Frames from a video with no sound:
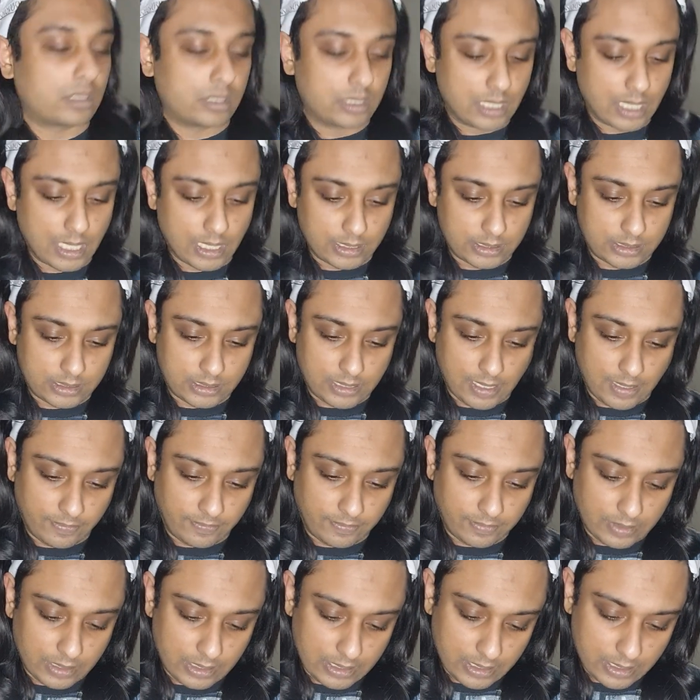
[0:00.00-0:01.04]
Yeah, it's
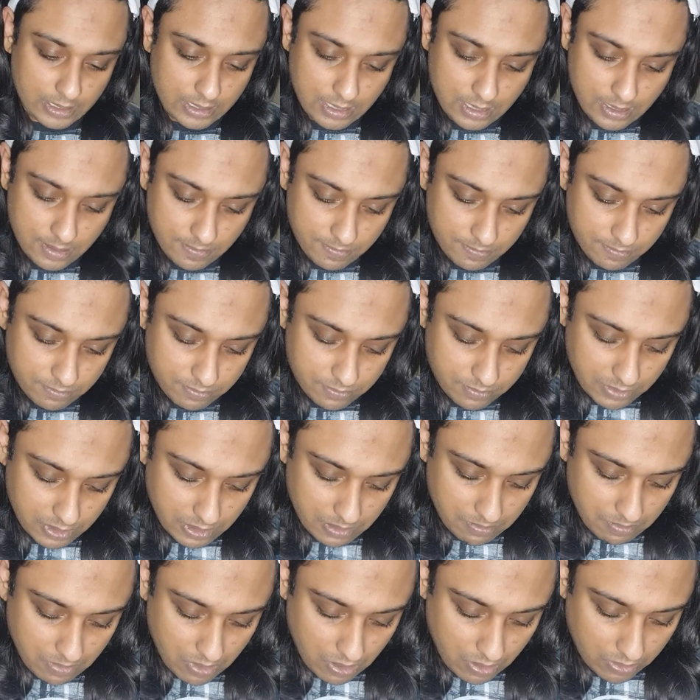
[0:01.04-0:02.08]
definitely a
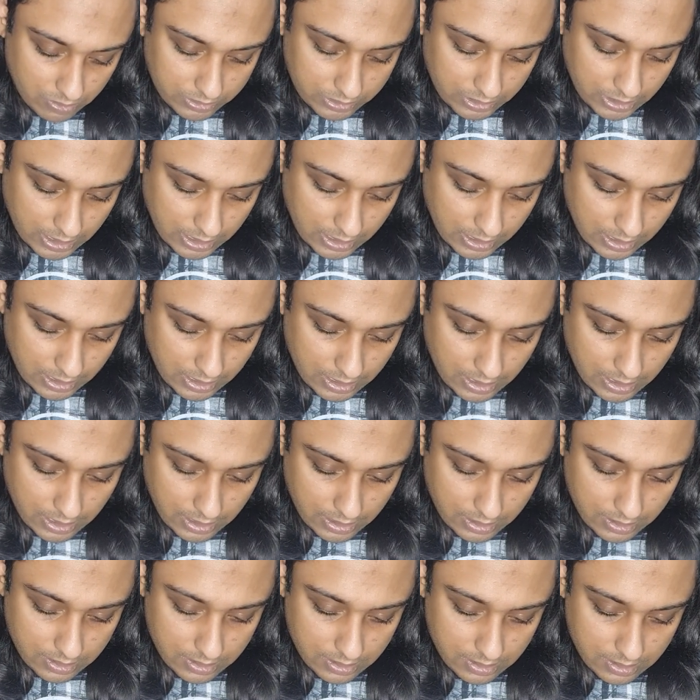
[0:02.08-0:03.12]
masking
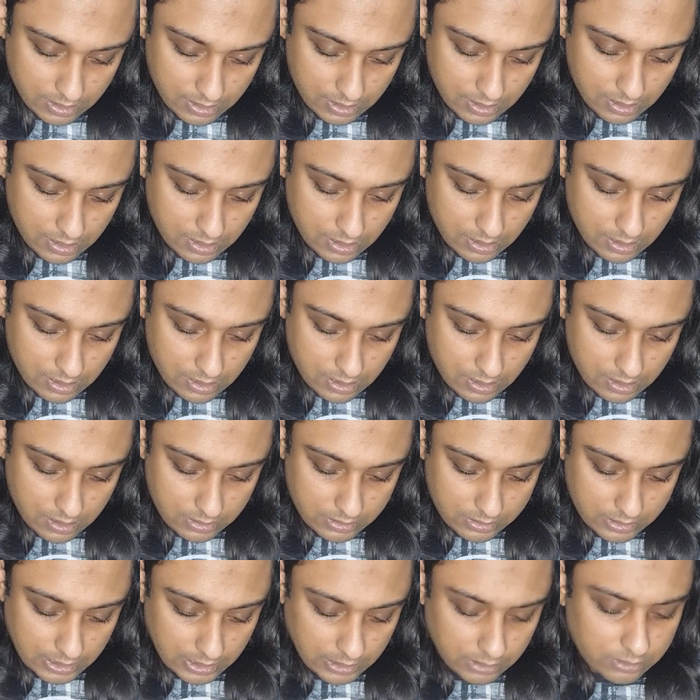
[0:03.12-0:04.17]
thing,
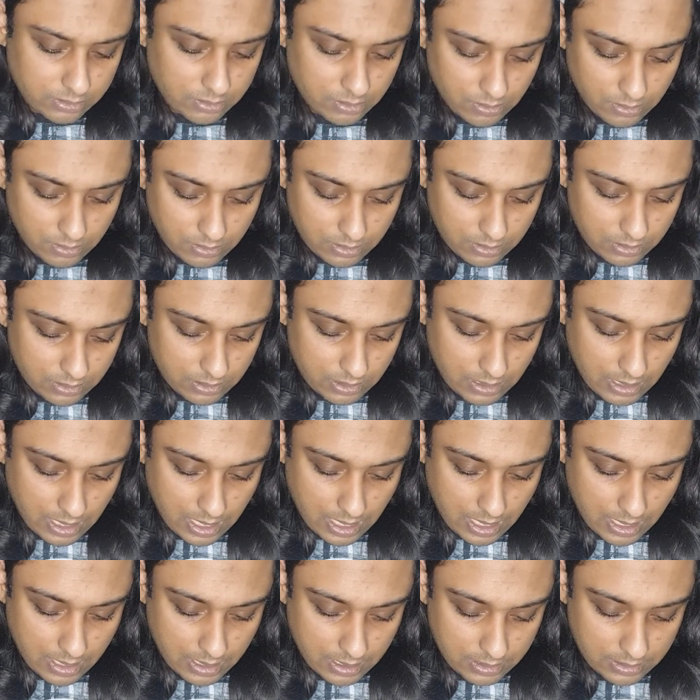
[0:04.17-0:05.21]
TikTok,
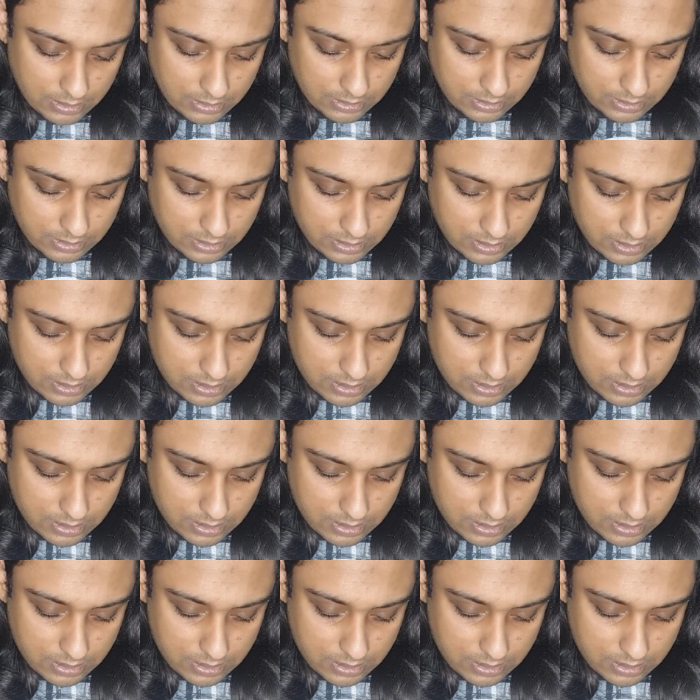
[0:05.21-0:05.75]
and